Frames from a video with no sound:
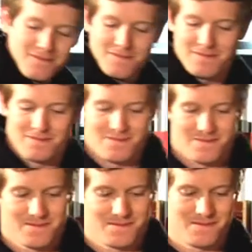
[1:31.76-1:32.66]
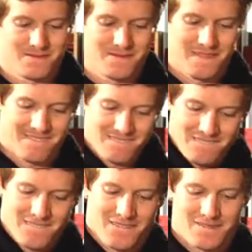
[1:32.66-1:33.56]

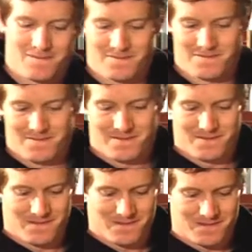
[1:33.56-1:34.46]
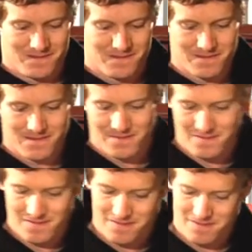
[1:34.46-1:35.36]

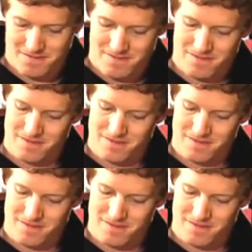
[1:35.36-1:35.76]
(silence)